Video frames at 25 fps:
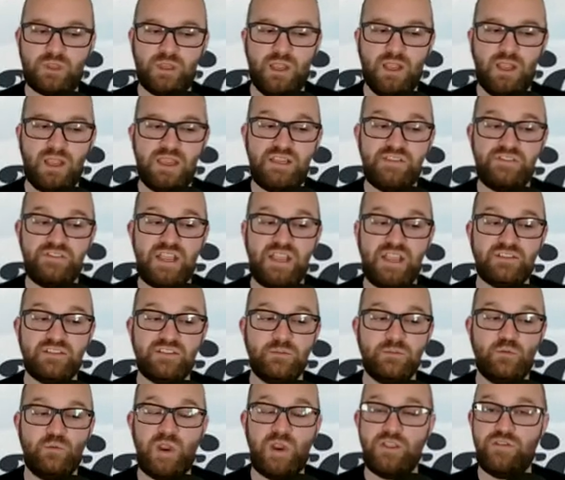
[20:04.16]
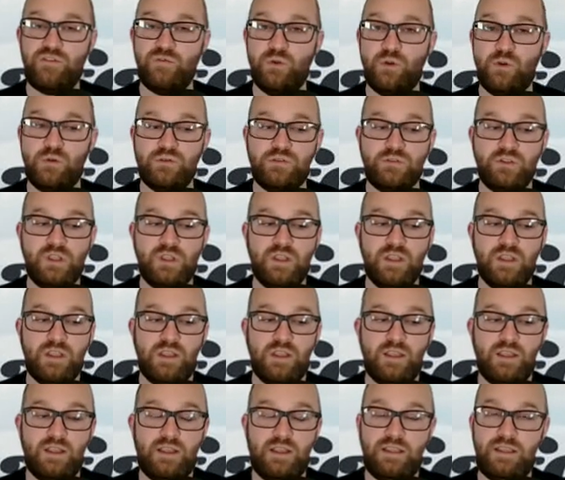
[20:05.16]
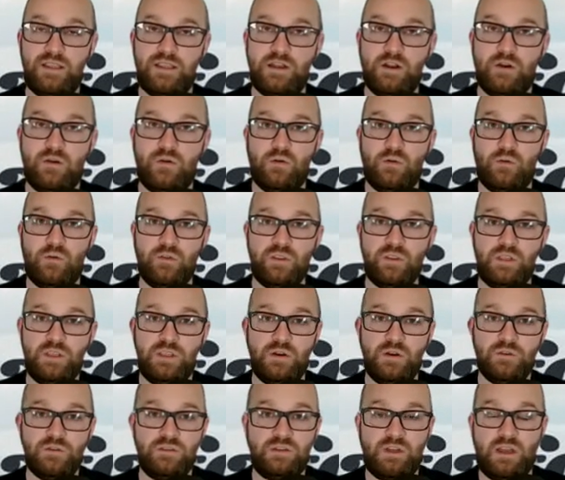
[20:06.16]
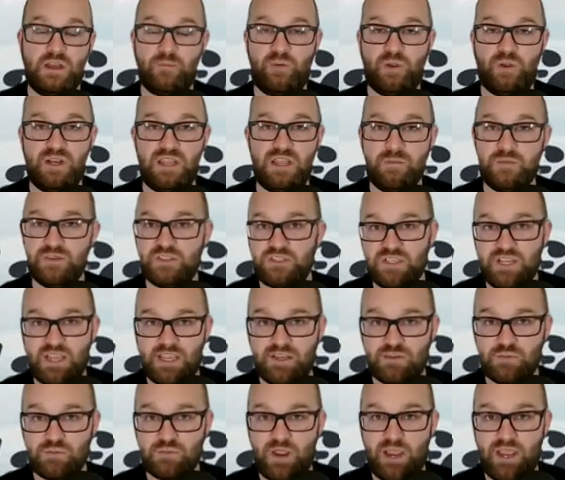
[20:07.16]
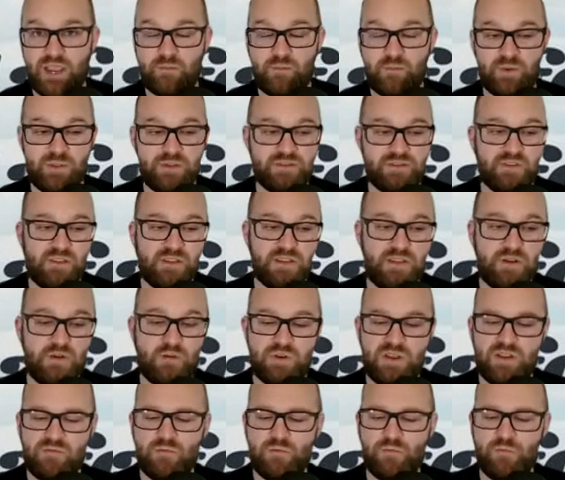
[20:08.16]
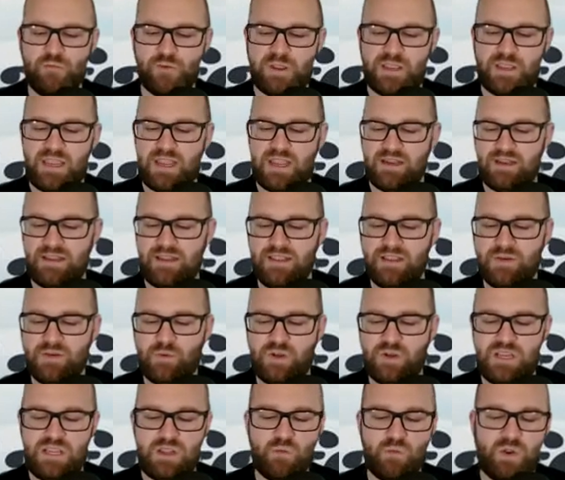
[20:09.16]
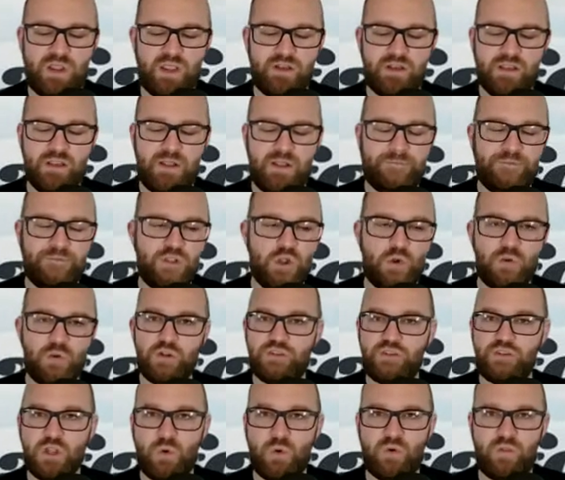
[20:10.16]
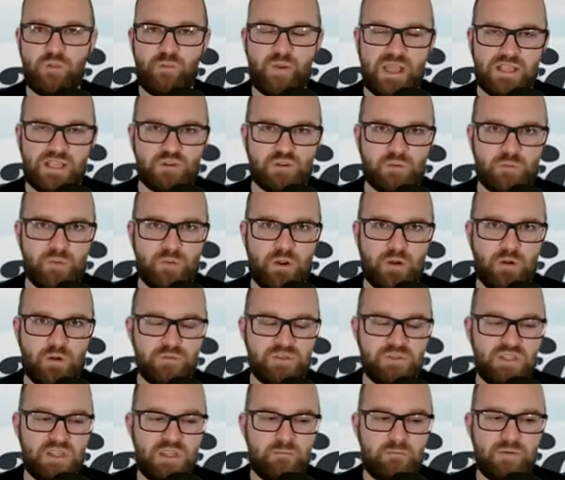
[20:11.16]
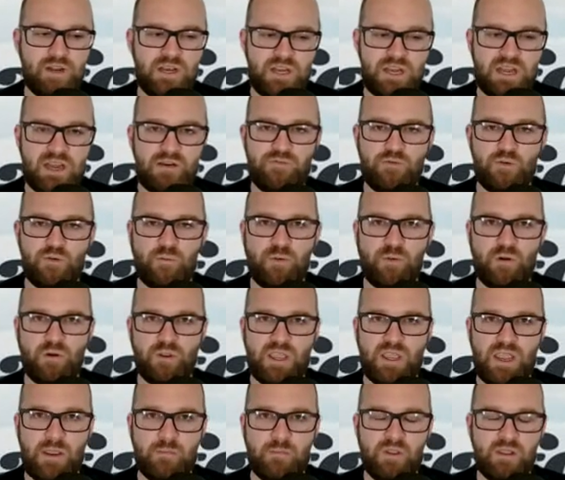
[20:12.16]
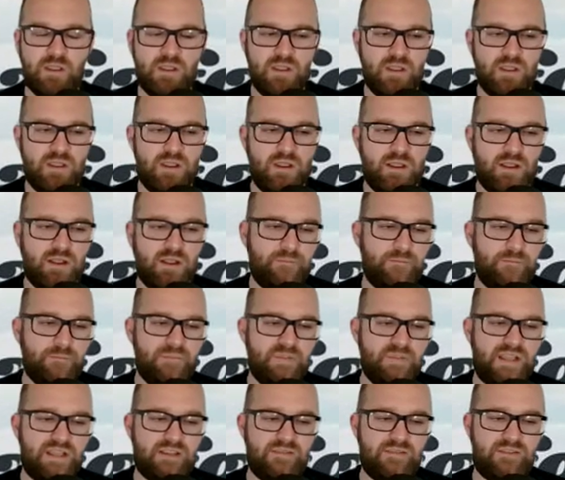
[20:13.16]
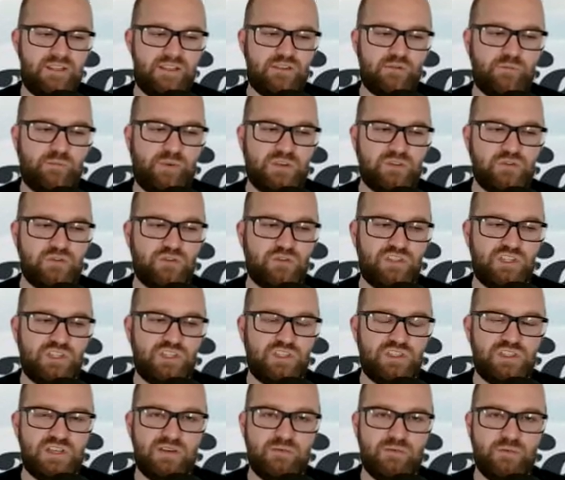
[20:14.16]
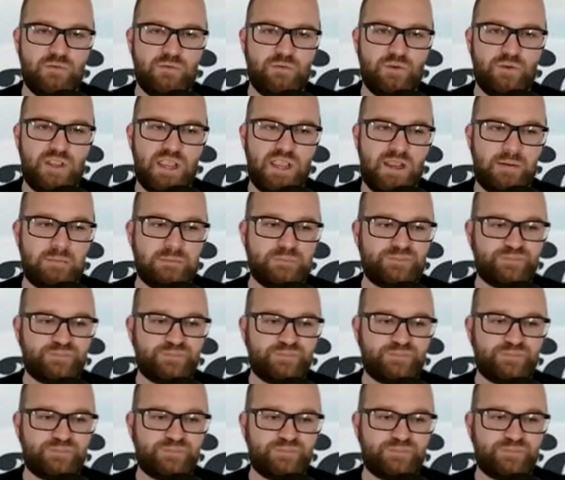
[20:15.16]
He's had some great throws, over the years, and plenty of mistakes, right? But, never forget when he went toe-to-toe with Patrick Mahomes in that Monday Night Football game, that special season. Never forget